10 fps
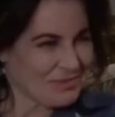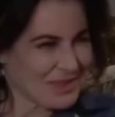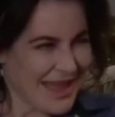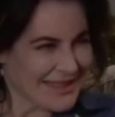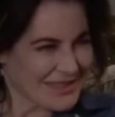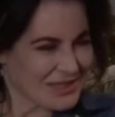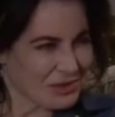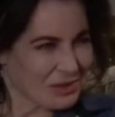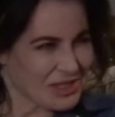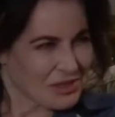But that's the
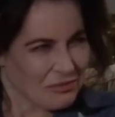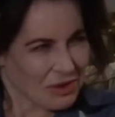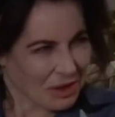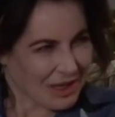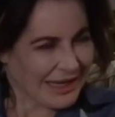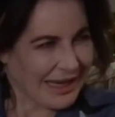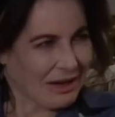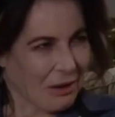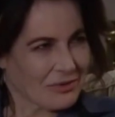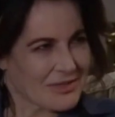sort of stuff you've got to
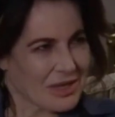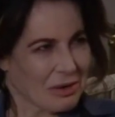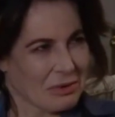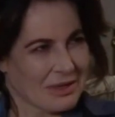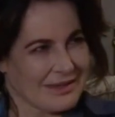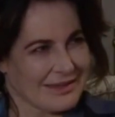cling on to.